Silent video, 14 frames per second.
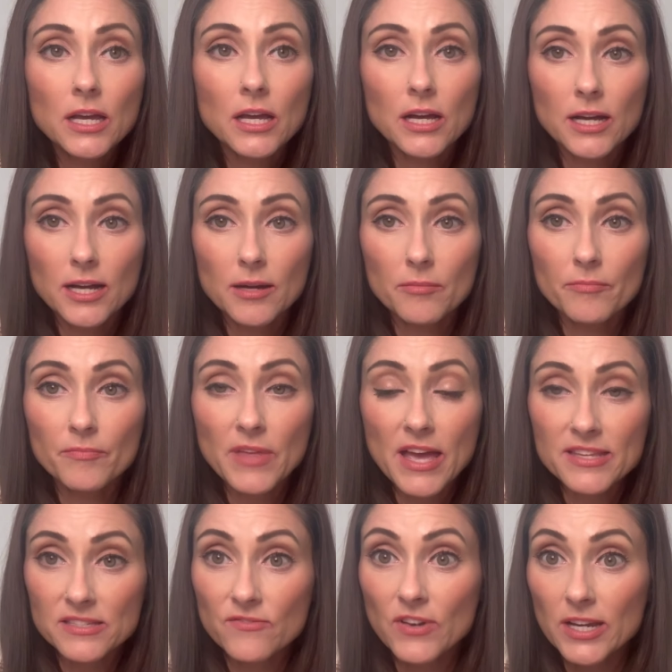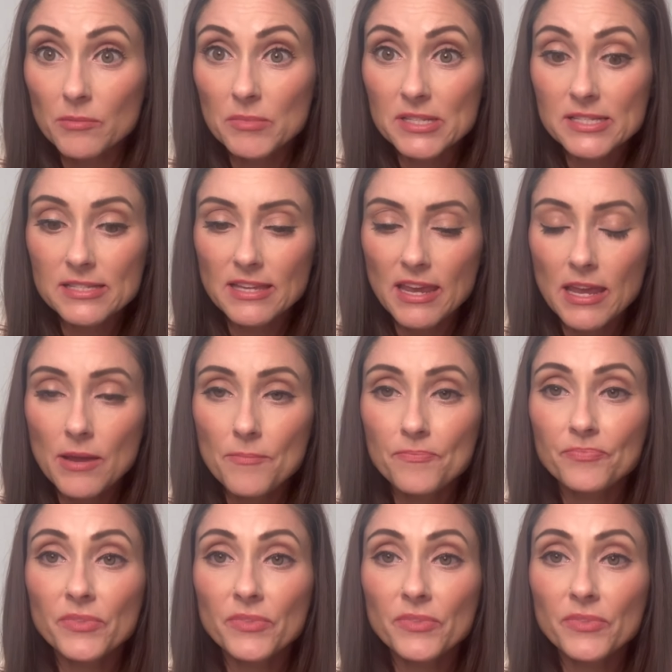as a vitamin C,